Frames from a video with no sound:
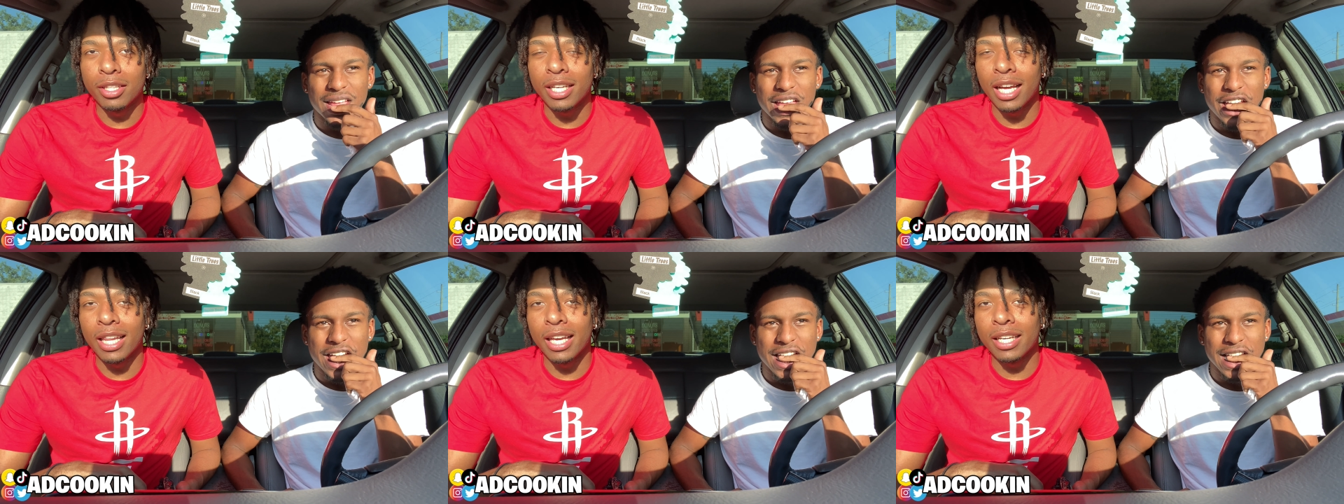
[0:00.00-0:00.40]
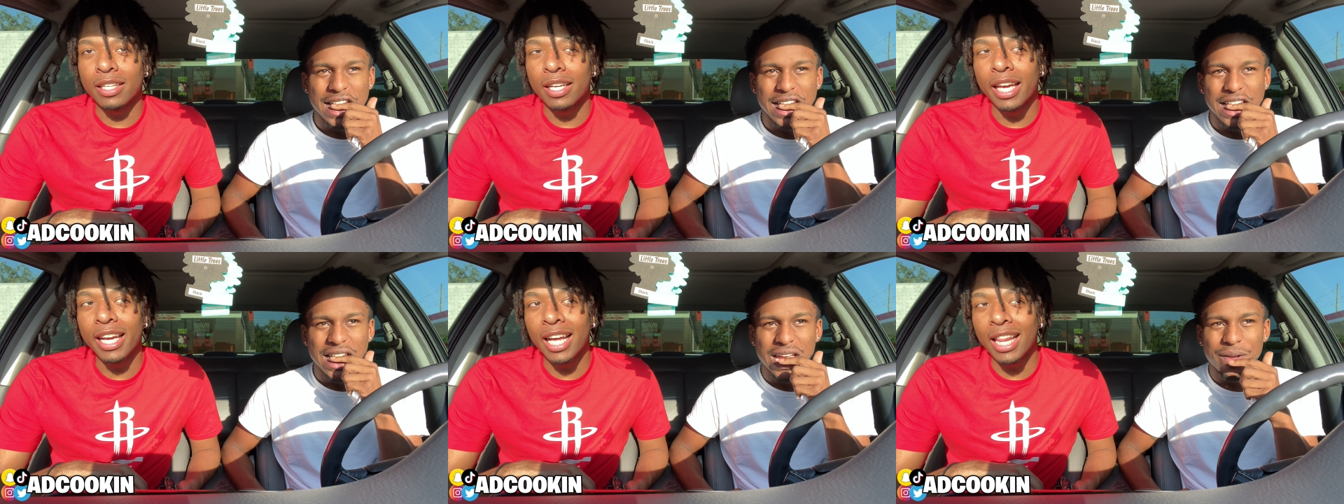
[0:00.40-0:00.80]
Speaker 1: got like
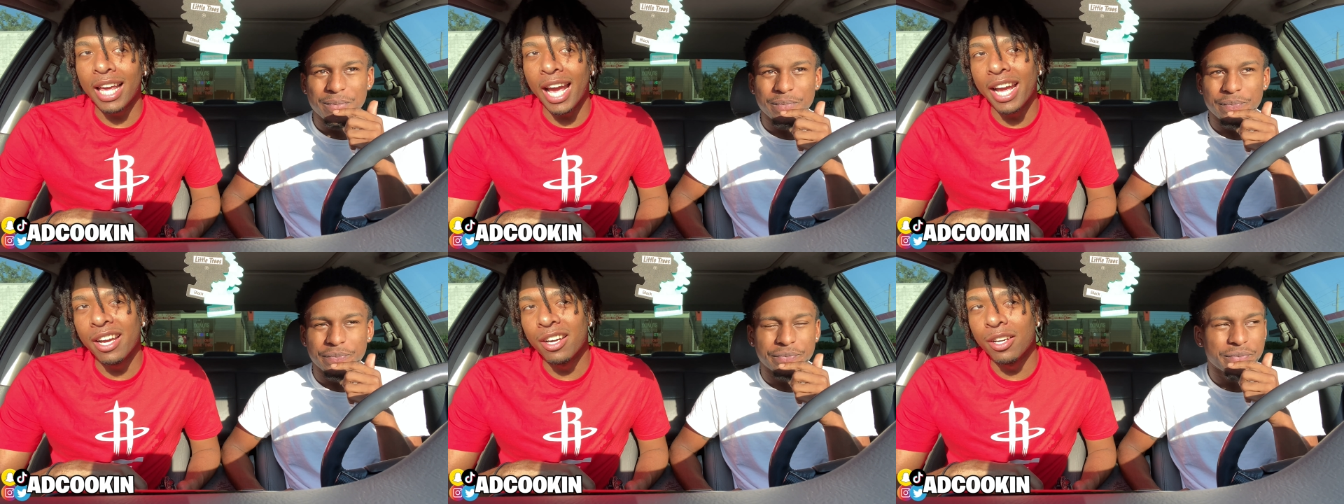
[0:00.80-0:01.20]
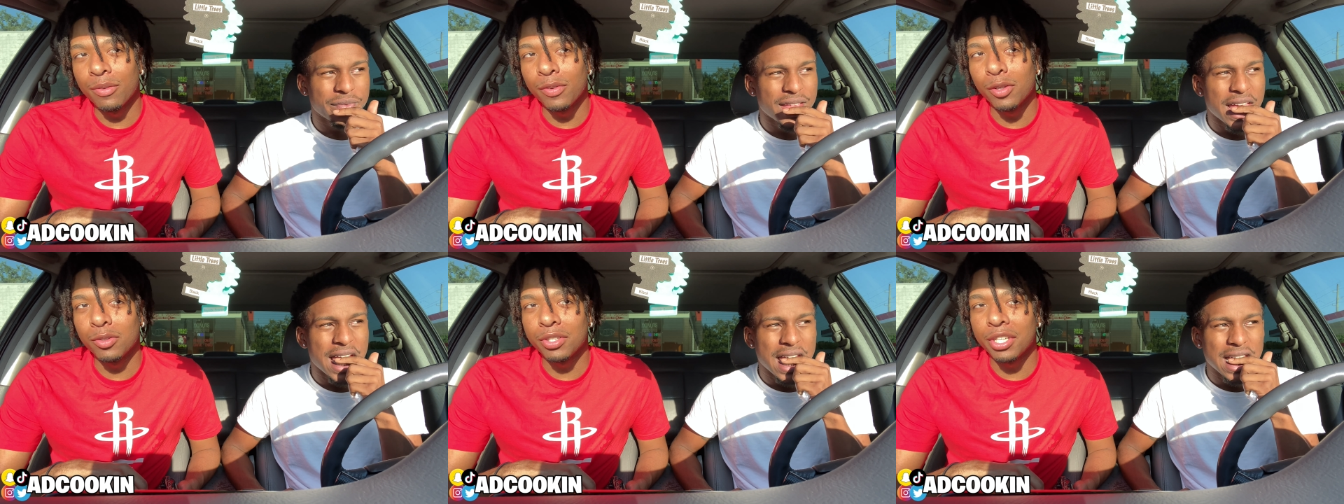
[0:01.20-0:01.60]
it got like 800
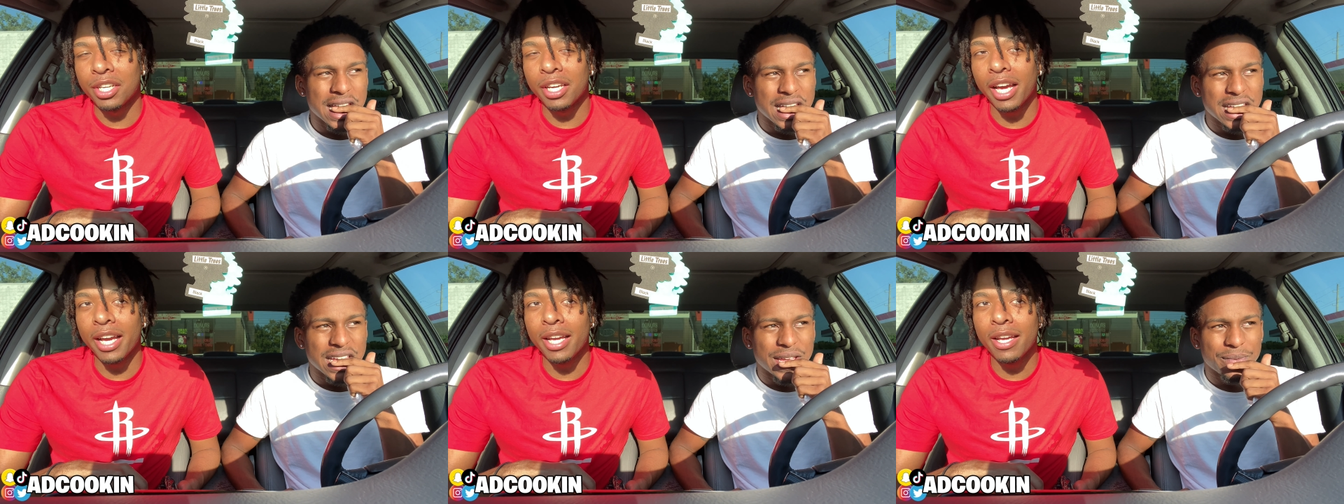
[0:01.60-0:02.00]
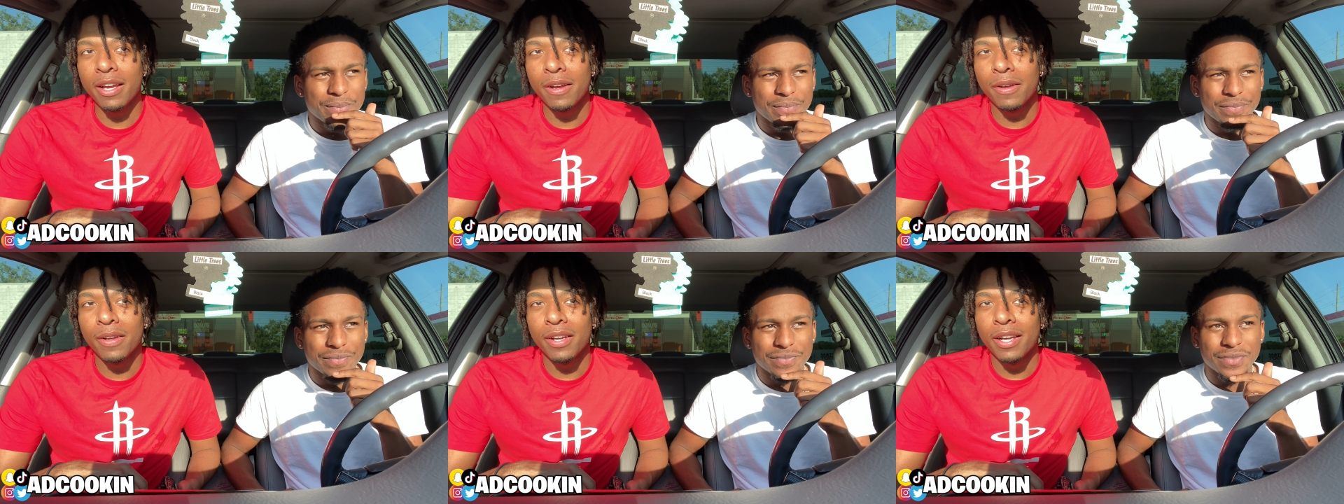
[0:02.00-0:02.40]
views in a day.
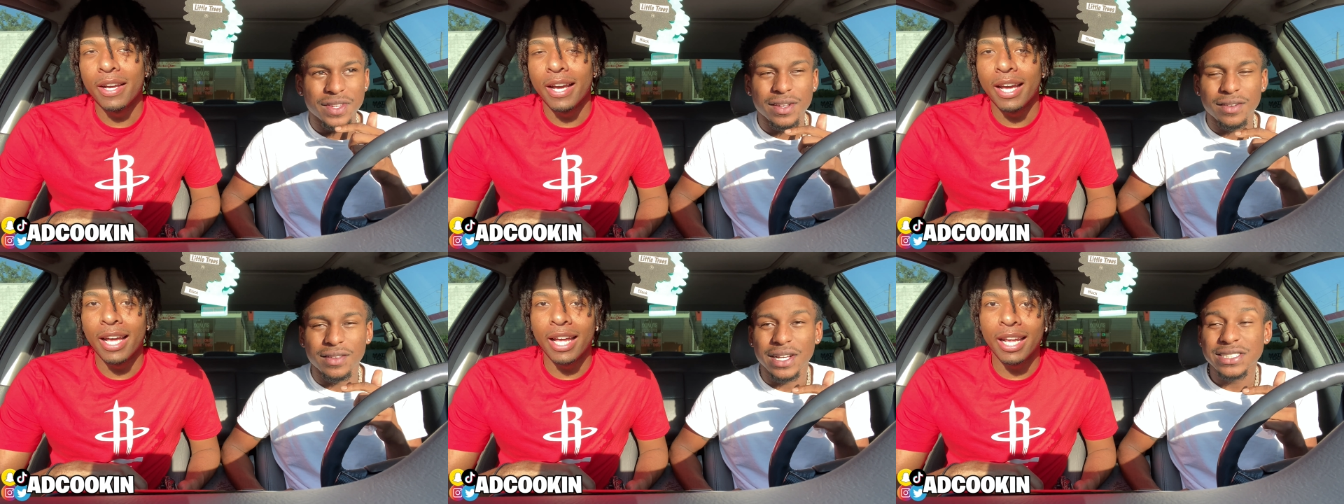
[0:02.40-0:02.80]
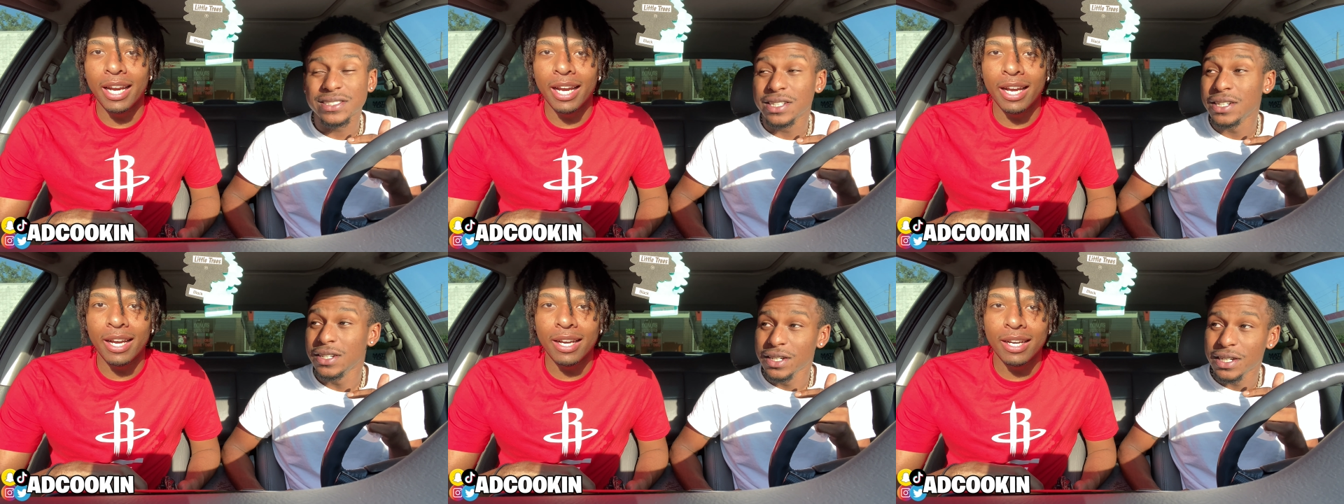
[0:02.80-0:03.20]
Speaker 2: That's
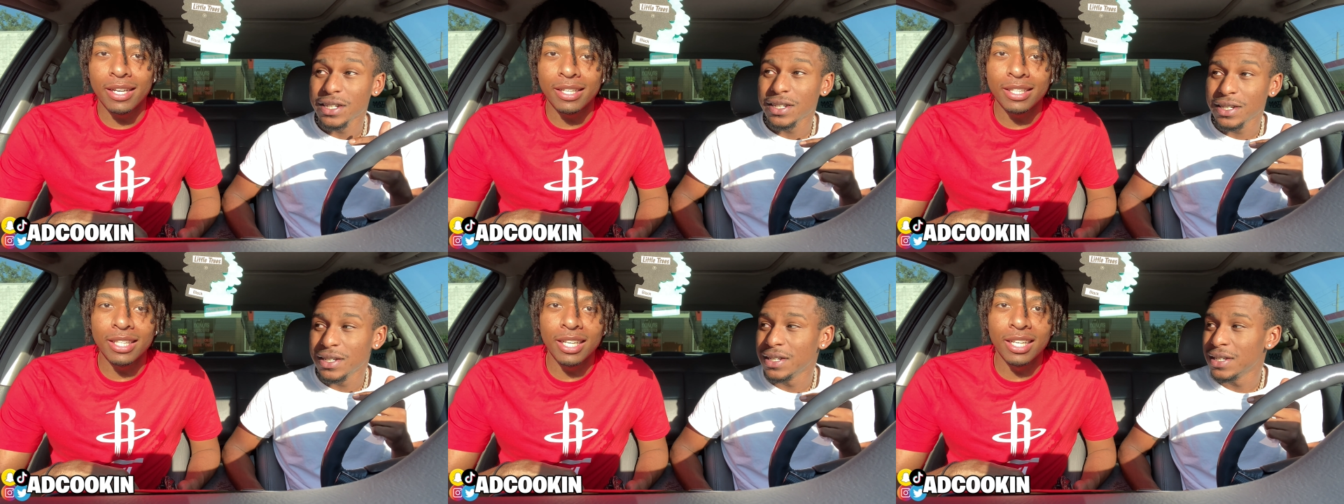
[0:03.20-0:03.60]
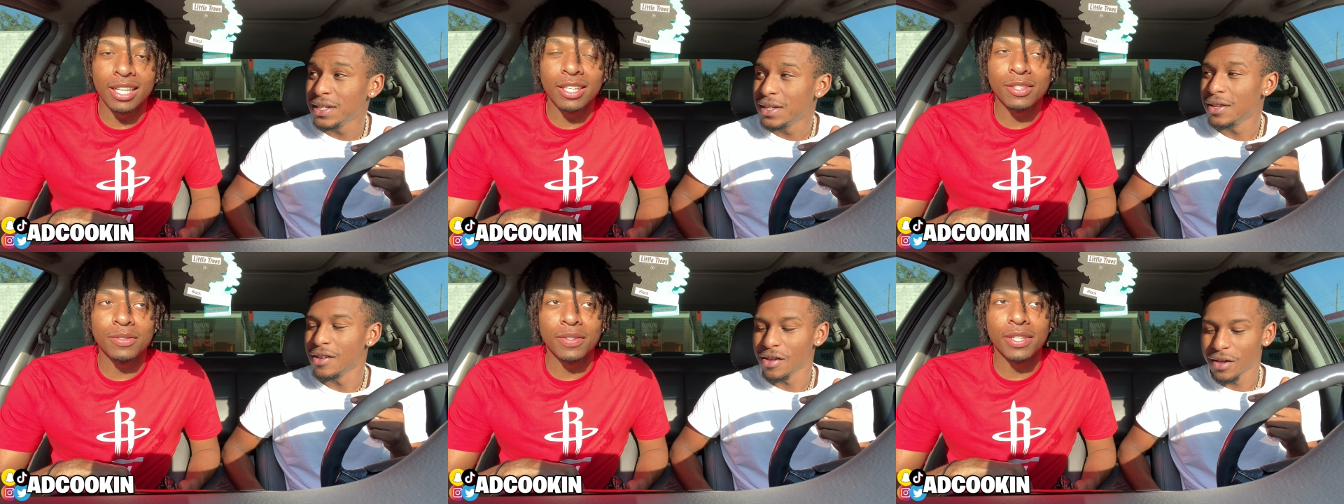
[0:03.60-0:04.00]
then, good.
Speaker 1: Yeah,
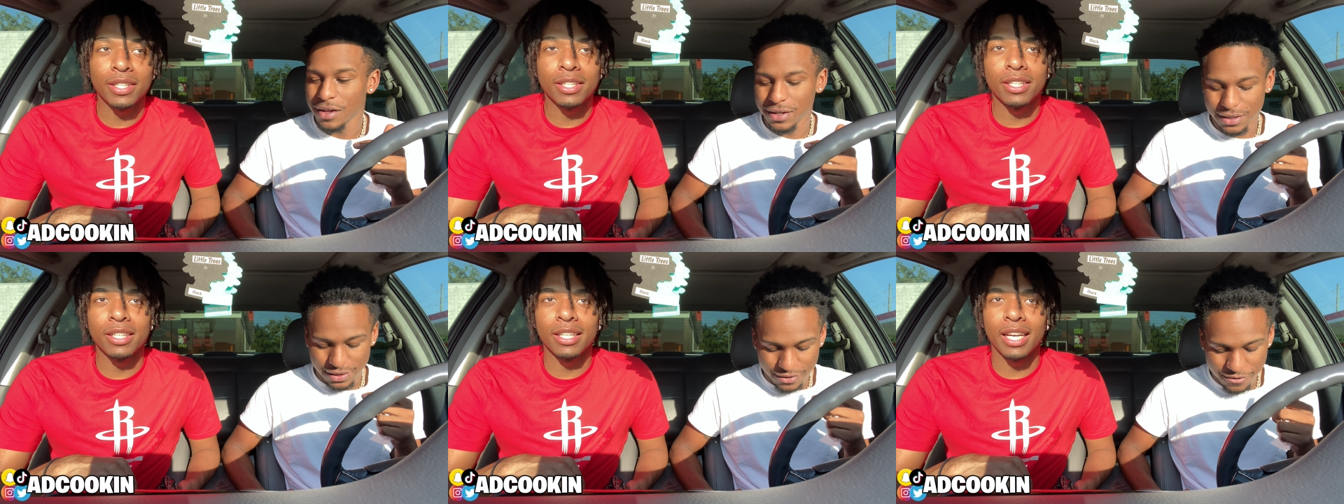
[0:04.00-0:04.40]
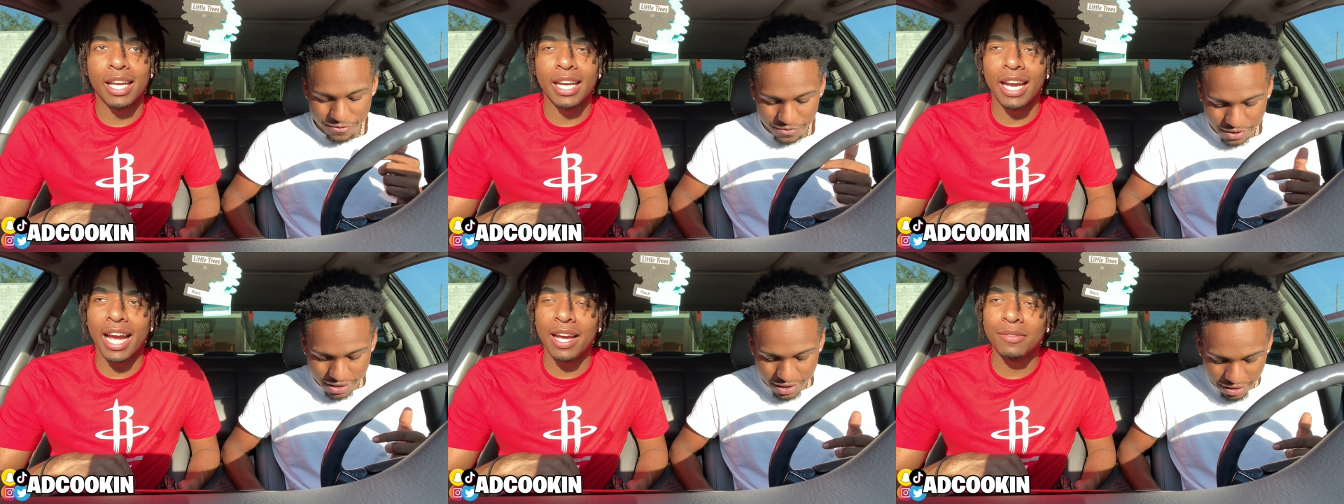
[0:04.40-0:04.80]
that's very good.
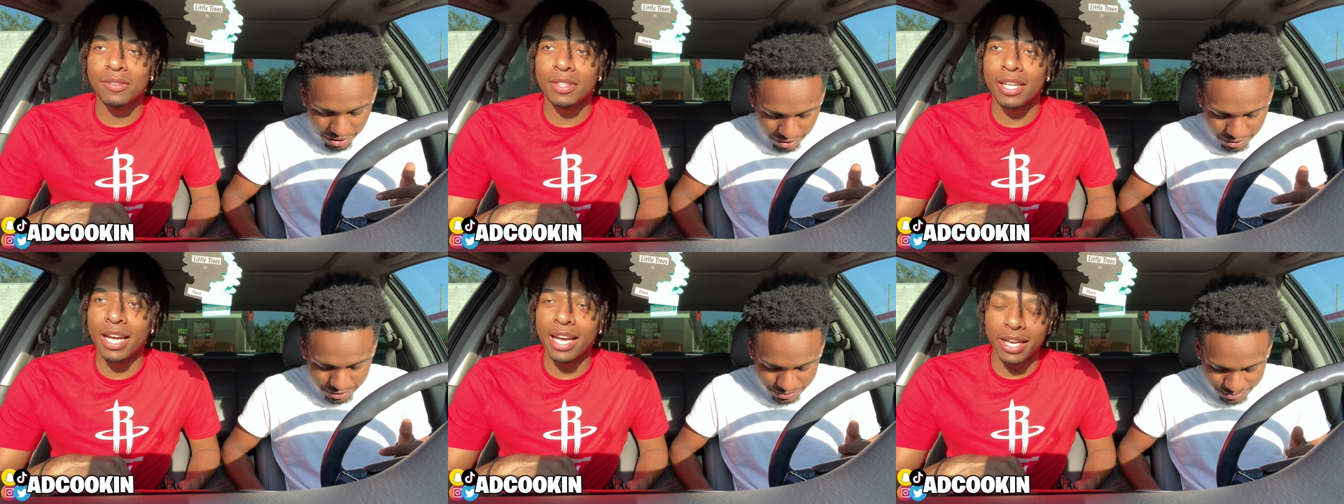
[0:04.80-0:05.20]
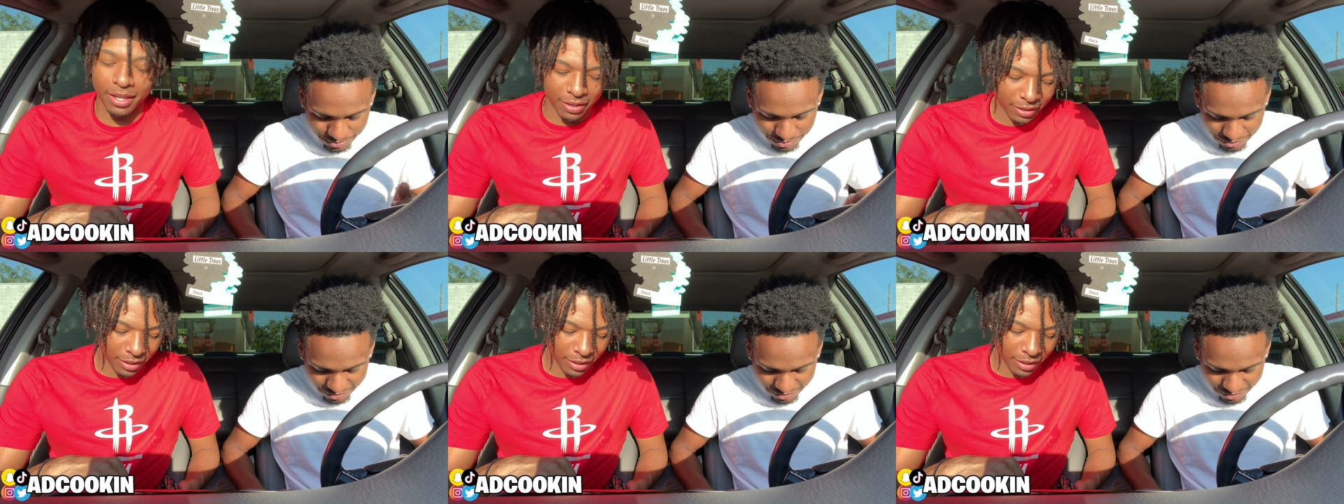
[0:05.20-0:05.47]
And then after that,